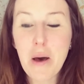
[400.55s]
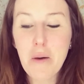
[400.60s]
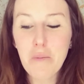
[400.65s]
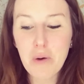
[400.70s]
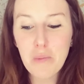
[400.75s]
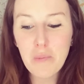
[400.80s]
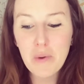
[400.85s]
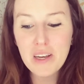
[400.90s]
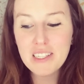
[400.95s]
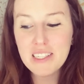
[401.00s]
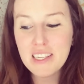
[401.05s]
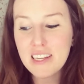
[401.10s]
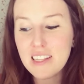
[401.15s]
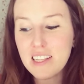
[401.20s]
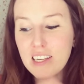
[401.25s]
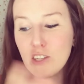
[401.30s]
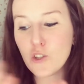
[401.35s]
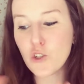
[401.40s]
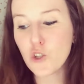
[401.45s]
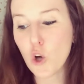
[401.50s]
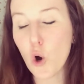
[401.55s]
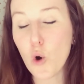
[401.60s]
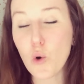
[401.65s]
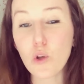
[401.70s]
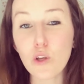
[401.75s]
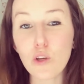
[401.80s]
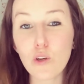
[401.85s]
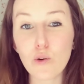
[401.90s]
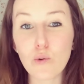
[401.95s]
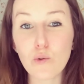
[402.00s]
but basically
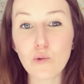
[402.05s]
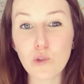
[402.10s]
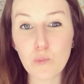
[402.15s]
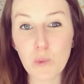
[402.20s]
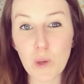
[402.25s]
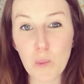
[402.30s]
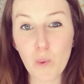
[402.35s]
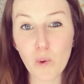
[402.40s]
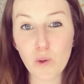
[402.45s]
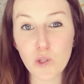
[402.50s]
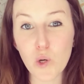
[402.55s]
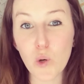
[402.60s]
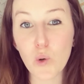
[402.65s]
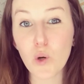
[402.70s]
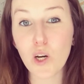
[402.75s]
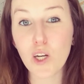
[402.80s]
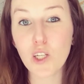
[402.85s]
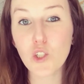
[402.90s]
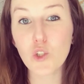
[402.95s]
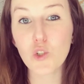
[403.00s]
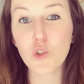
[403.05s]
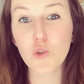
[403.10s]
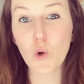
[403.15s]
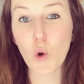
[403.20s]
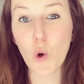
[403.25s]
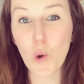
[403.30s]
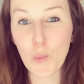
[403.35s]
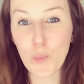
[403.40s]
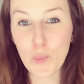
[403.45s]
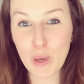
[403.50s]
don't use people, don't
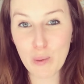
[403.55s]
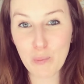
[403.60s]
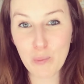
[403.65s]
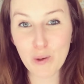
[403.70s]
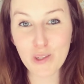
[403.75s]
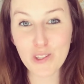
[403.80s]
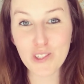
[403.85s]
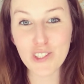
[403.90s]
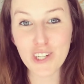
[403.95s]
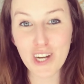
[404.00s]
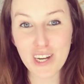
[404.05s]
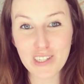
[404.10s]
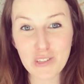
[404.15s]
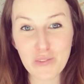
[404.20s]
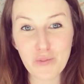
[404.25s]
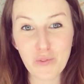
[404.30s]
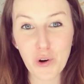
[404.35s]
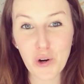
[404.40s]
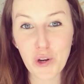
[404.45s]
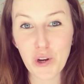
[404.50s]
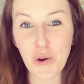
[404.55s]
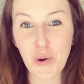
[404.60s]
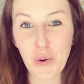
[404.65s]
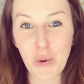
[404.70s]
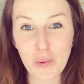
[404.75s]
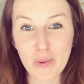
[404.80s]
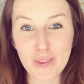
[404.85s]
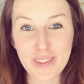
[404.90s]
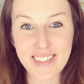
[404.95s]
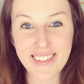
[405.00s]
control people just for your
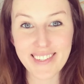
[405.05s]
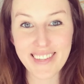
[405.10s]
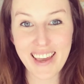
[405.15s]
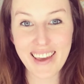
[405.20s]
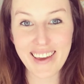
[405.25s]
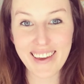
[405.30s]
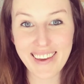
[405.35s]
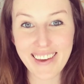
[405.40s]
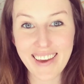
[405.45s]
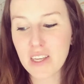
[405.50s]
own sake.